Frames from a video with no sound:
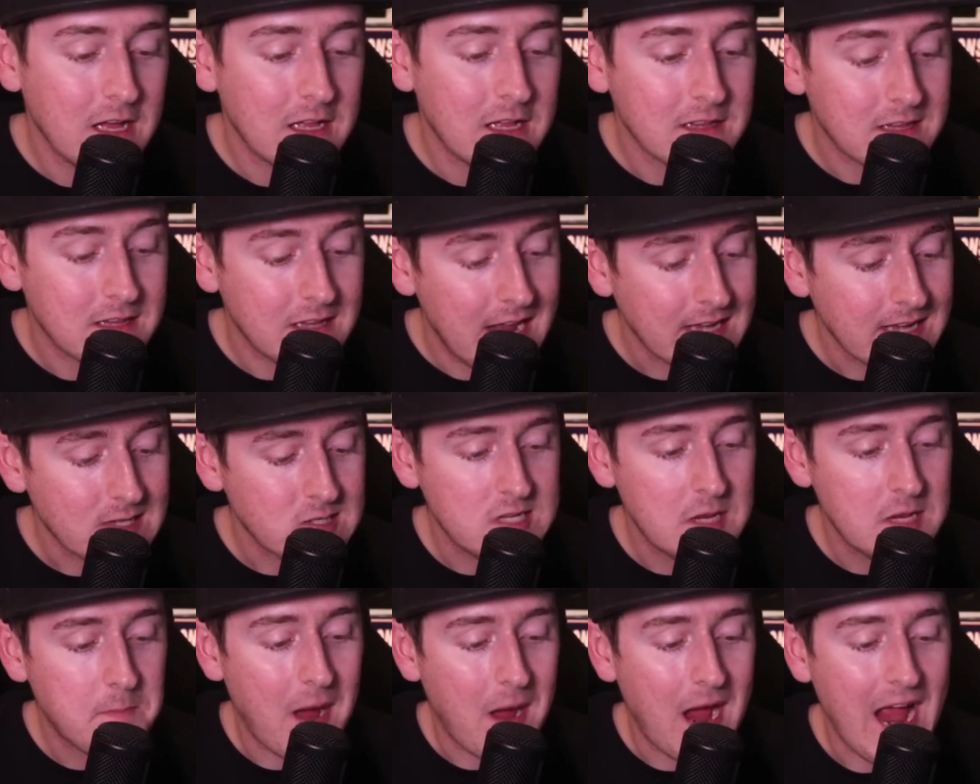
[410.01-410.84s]
The next
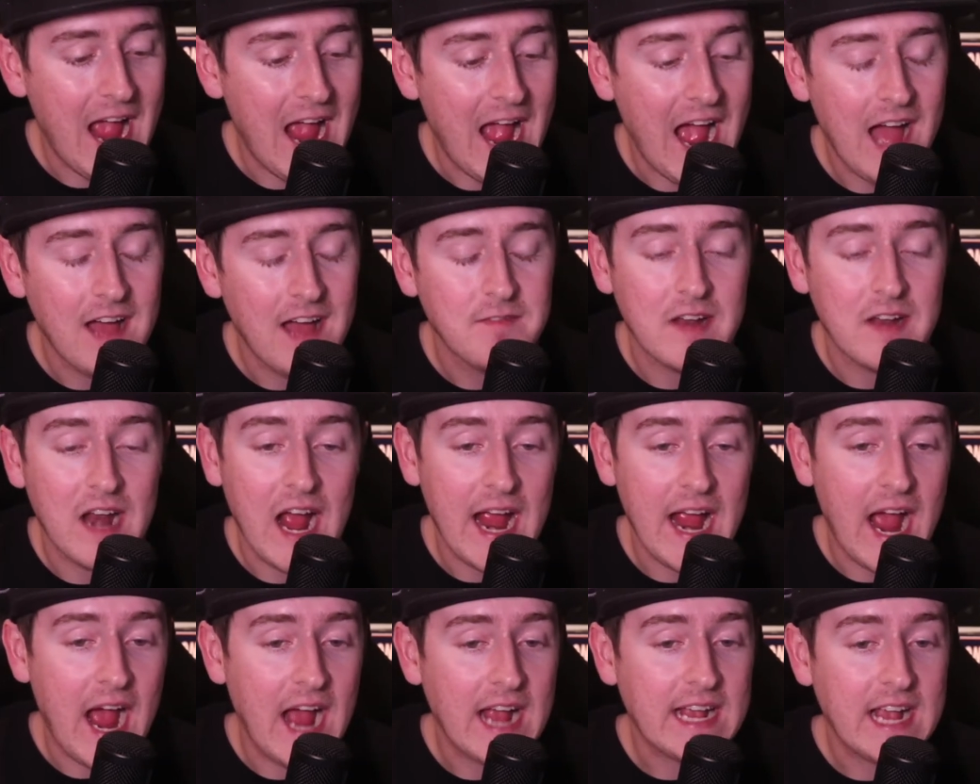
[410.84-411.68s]
tip I have, and
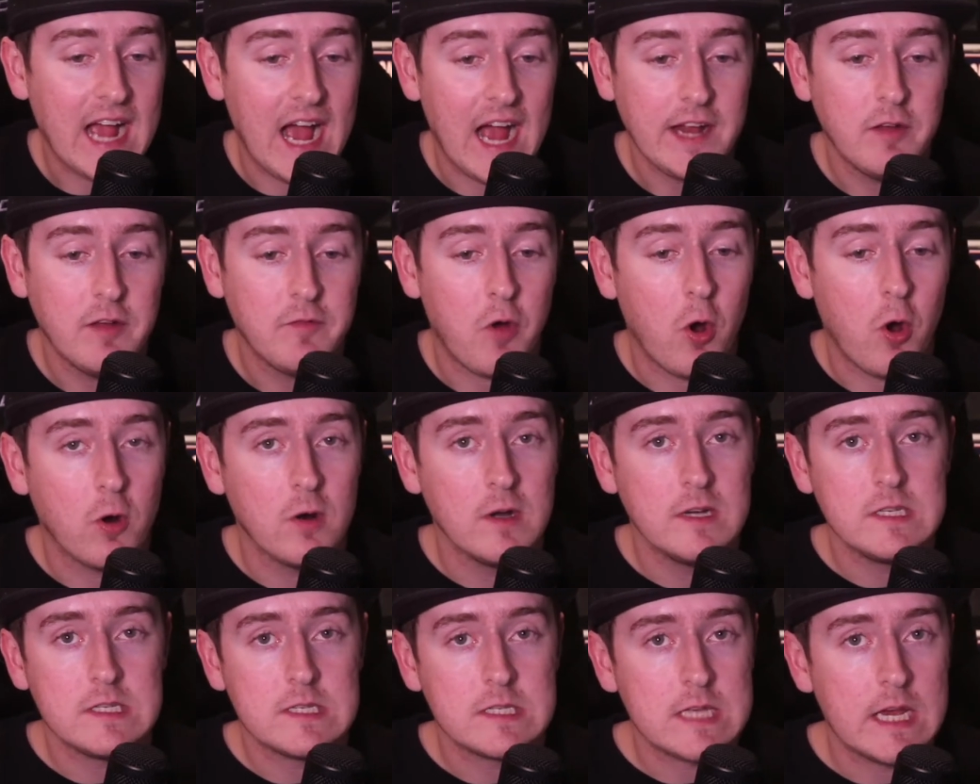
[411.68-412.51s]
I kind of
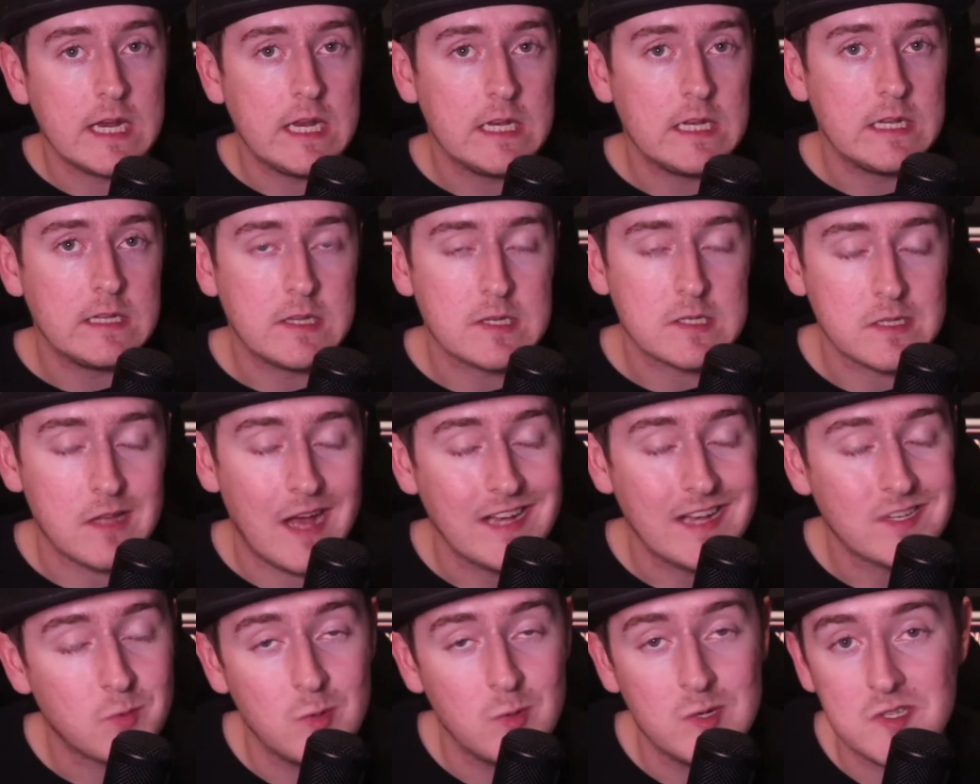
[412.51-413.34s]
already said it in this
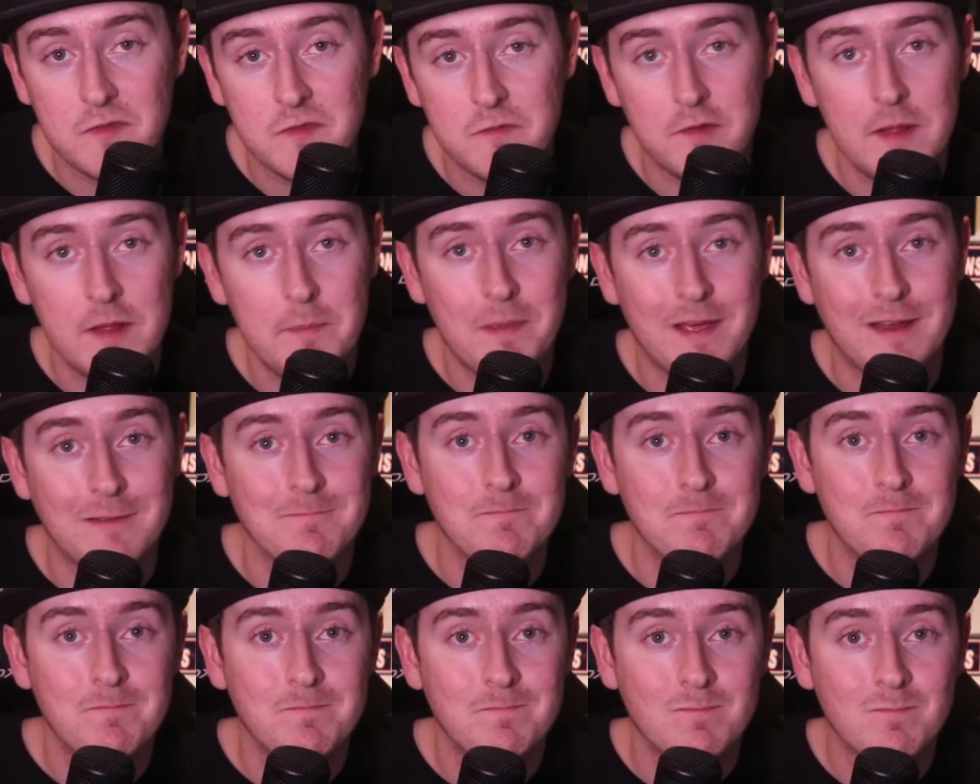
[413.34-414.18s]
last one, is flipping.
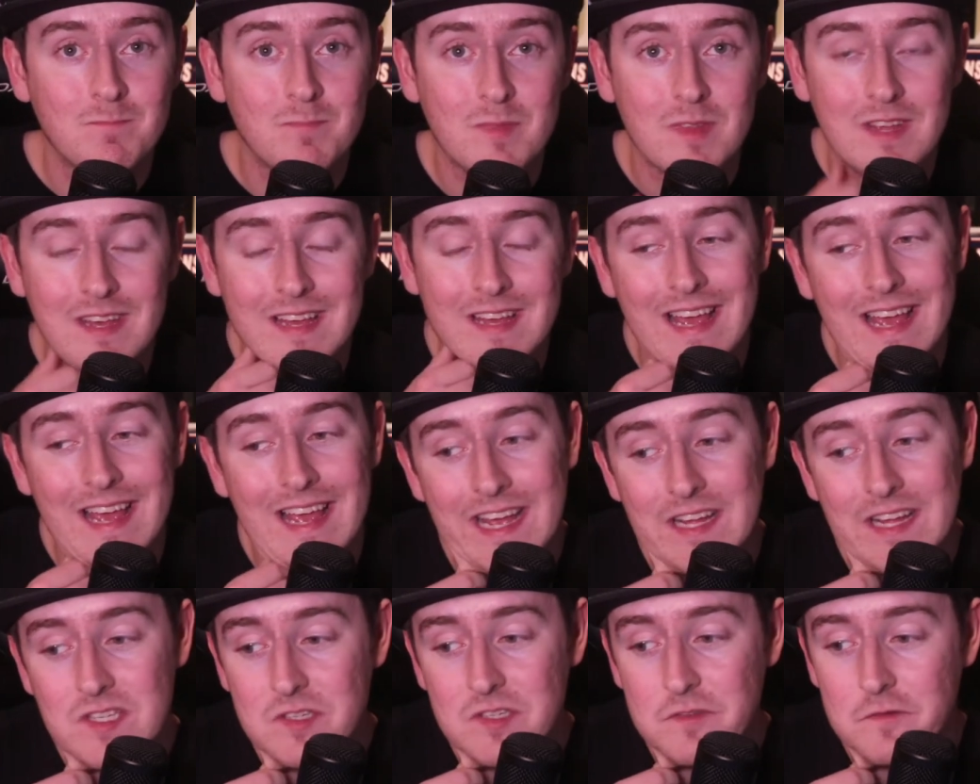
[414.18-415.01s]

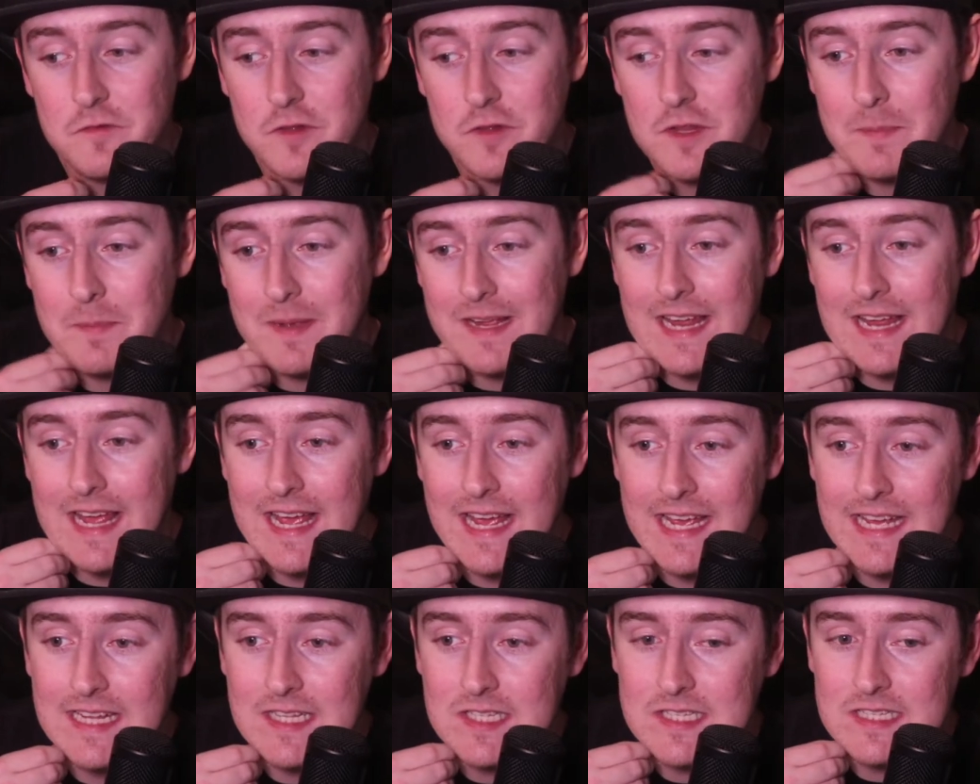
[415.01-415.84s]
It's
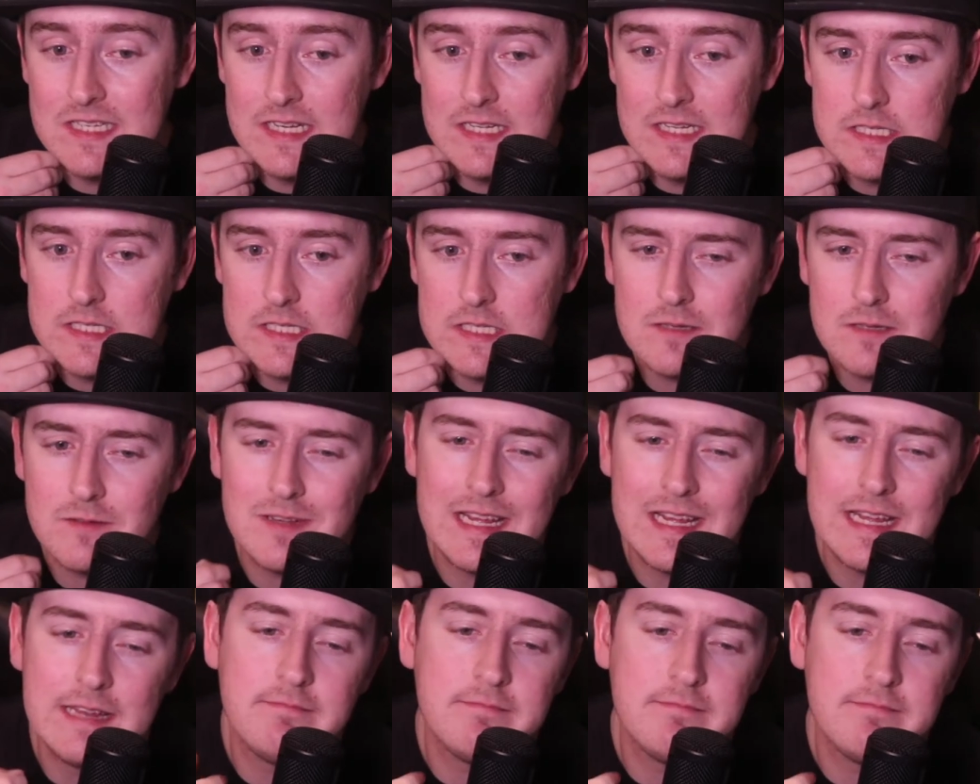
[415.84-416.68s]

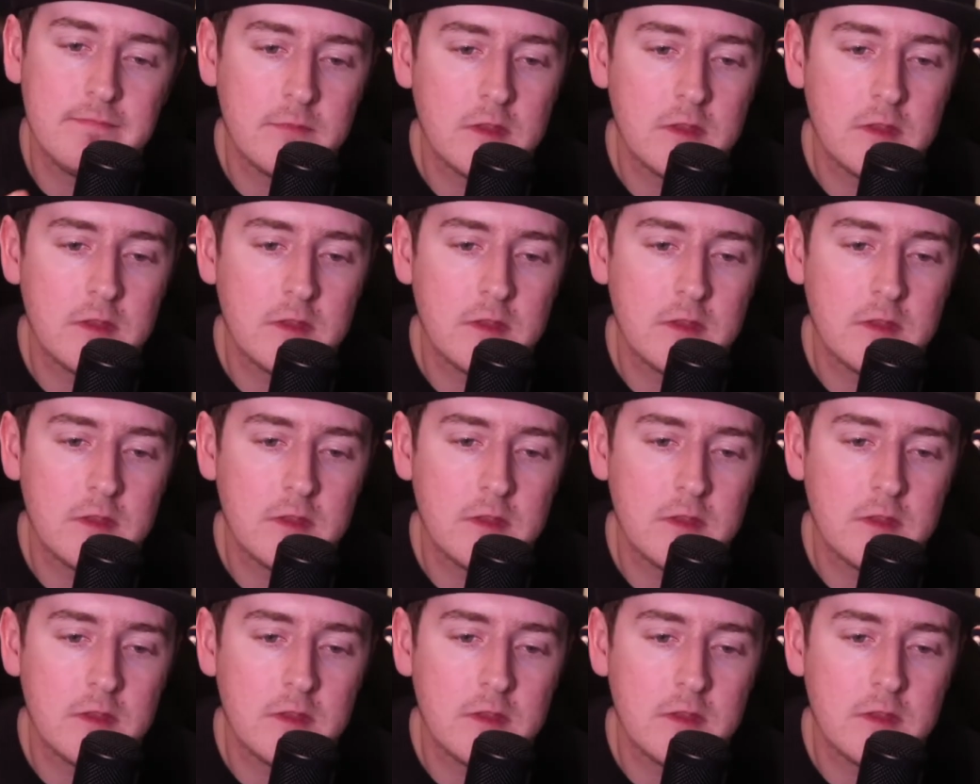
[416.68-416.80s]
flipping.